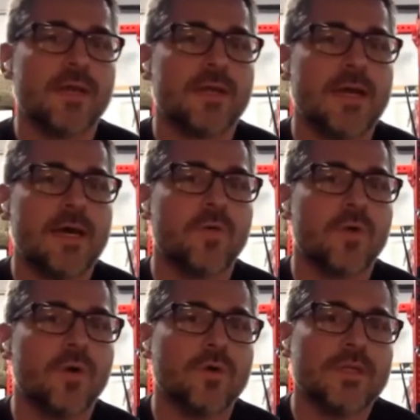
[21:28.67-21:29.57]
Right now,
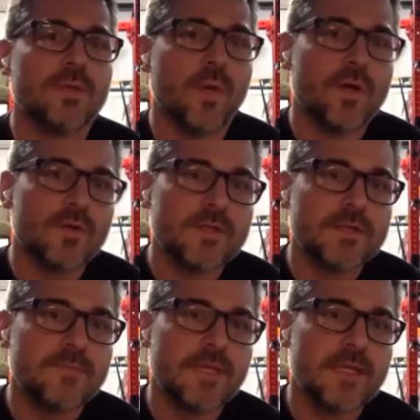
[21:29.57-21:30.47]
we're only
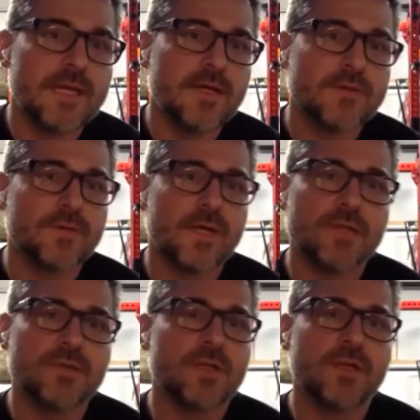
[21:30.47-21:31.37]
welding in-house. We're
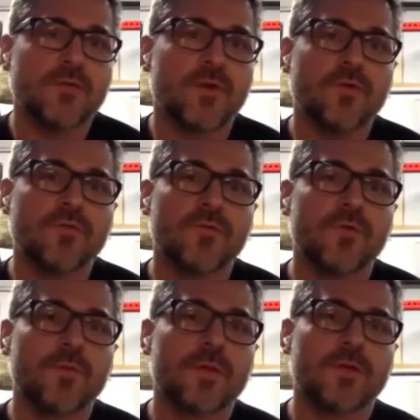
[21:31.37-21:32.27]
not doing any of our own
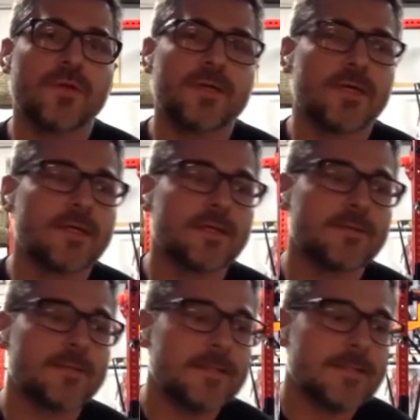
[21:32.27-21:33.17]
forming or cutting.